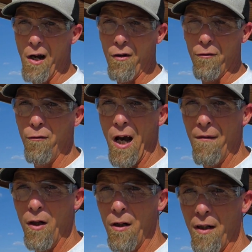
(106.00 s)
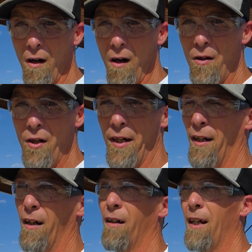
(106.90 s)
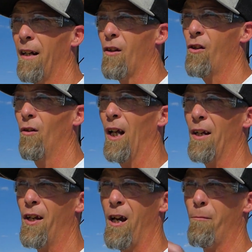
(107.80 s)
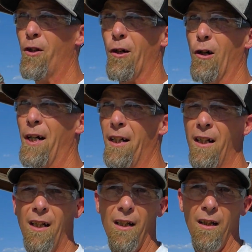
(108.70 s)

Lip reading: out to 500 yards here, and so a lot of times during